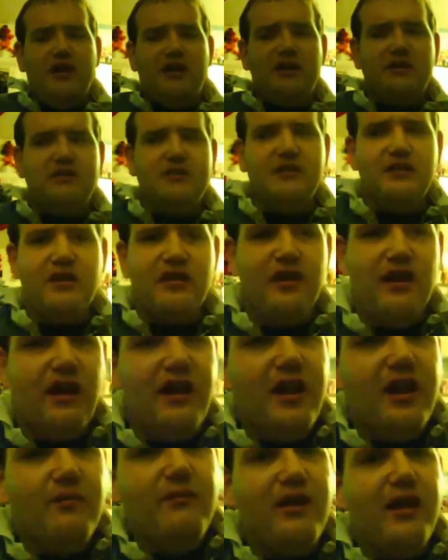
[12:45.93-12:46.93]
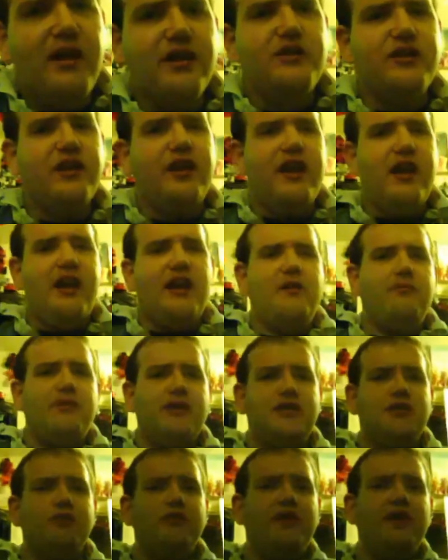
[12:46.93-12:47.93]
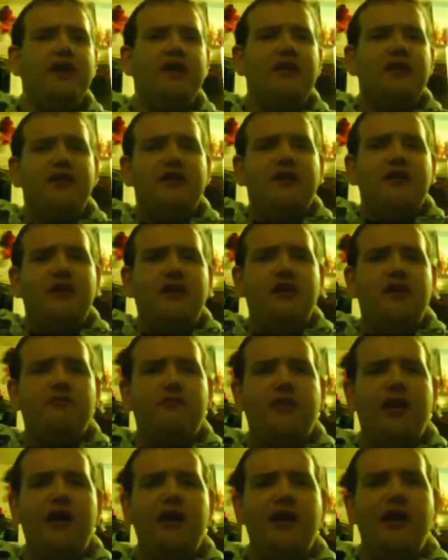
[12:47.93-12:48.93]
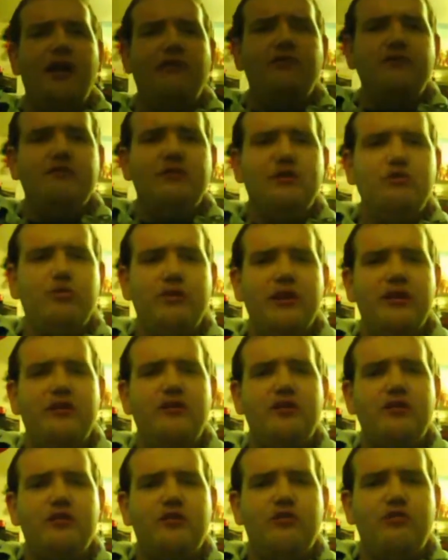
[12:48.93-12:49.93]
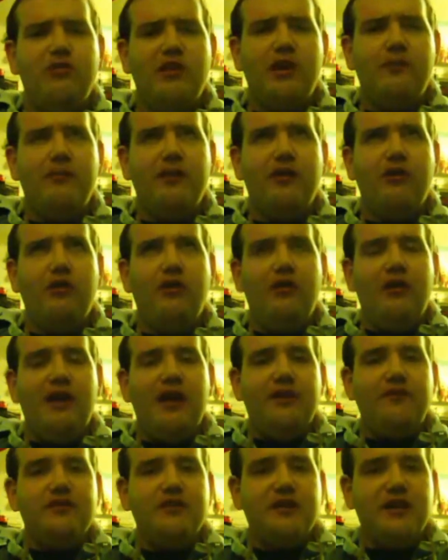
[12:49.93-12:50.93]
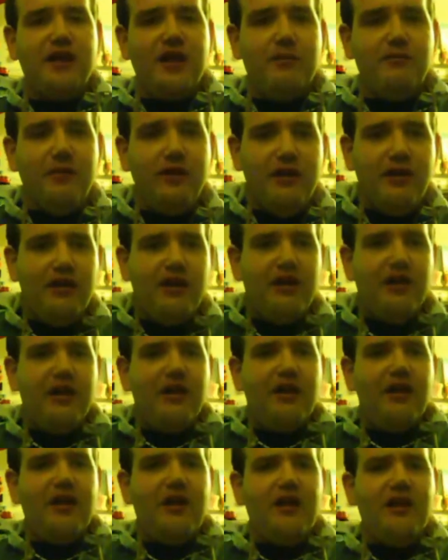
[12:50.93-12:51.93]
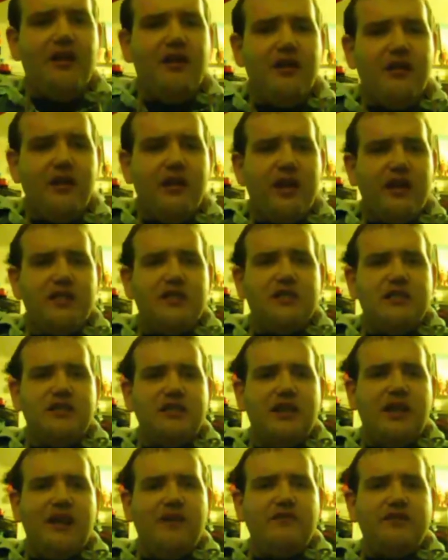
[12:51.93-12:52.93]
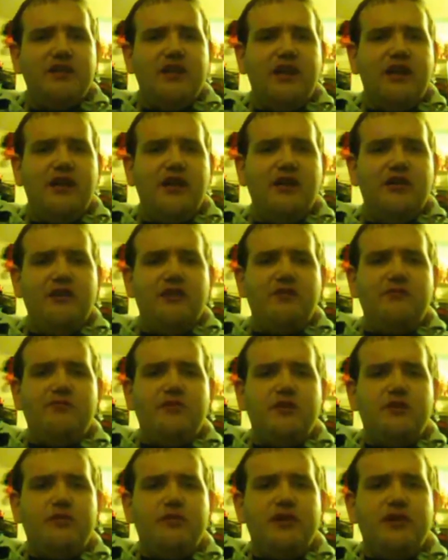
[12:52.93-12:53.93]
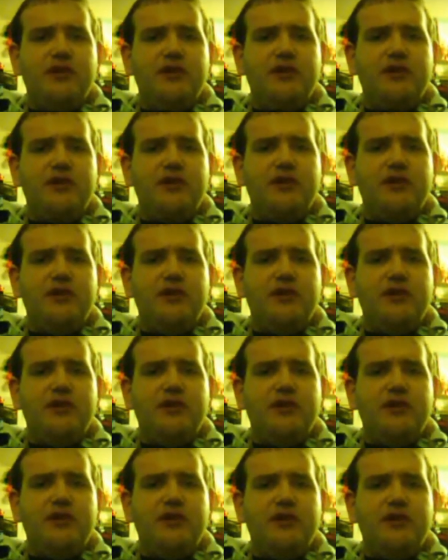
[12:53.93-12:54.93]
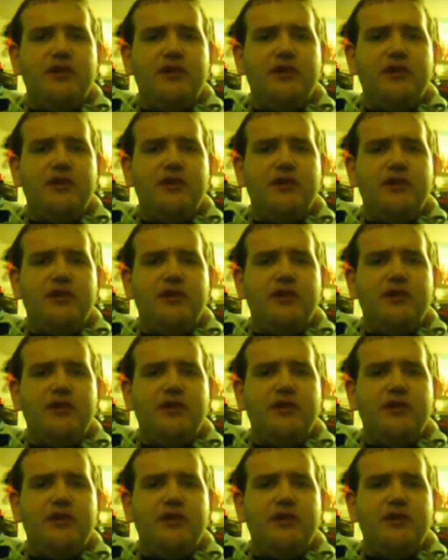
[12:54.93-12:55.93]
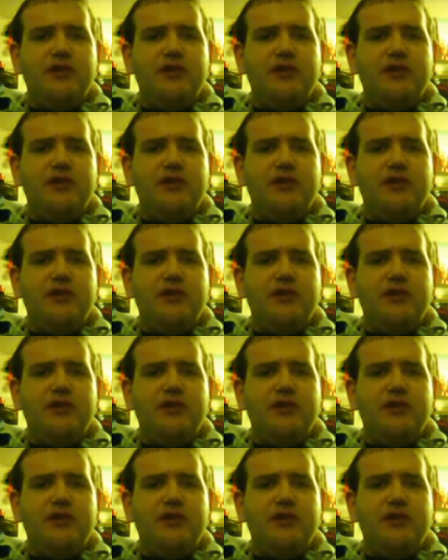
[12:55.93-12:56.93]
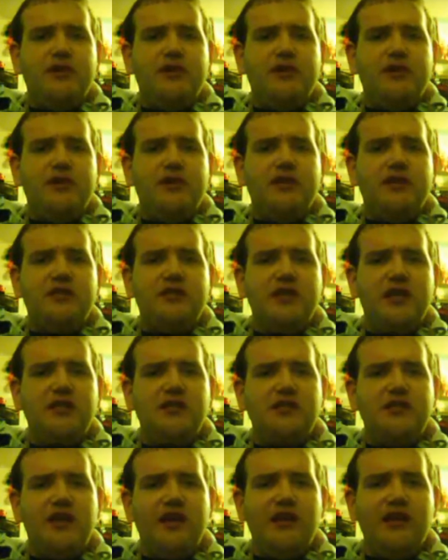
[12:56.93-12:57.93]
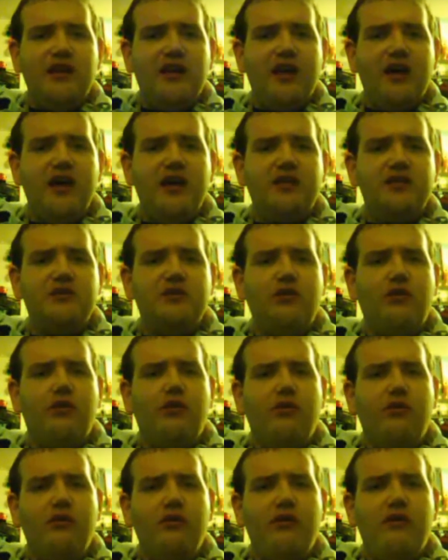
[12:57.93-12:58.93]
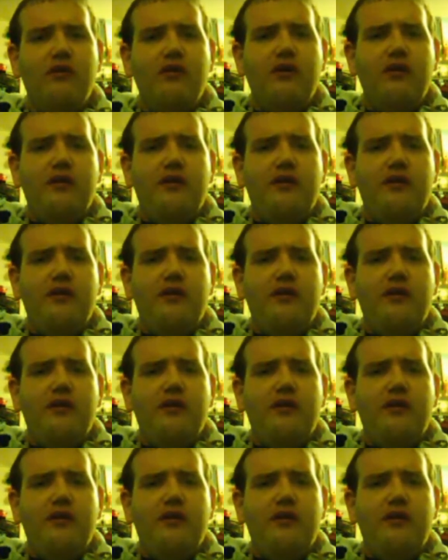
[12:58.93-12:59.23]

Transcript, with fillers: keeps adjusting his seat a lot. Because I am educated throughout my whole lifetime, and the classes I have taken. We cannot confirm or deny that Chris shot his pants at this moment. Between sex ed and high school,